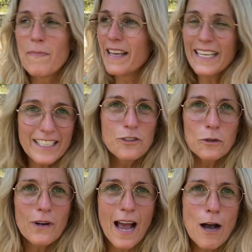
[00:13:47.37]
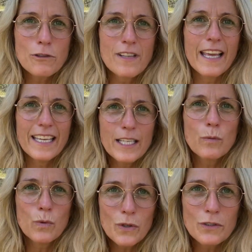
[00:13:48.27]
eat your house, they eat
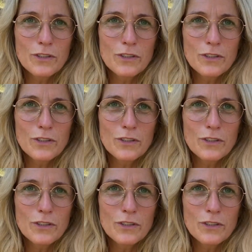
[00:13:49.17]
wood.